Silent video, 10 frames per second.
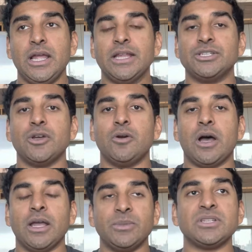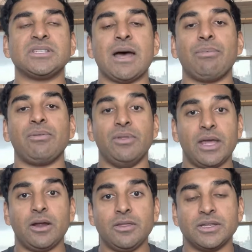And so I'm going to stop
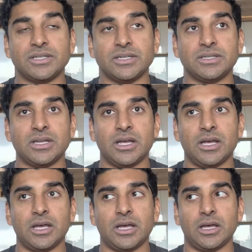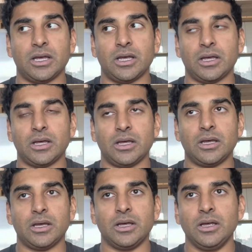there. This is
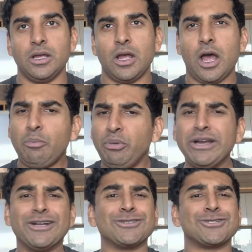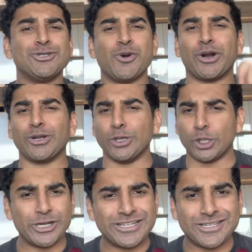a precursor to our
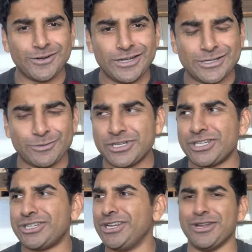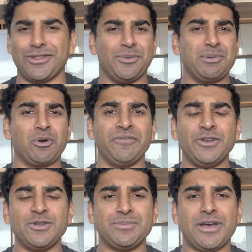learning series, which, there'll be more
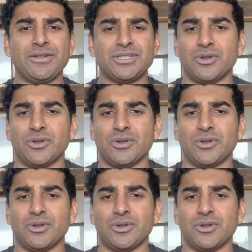videos about.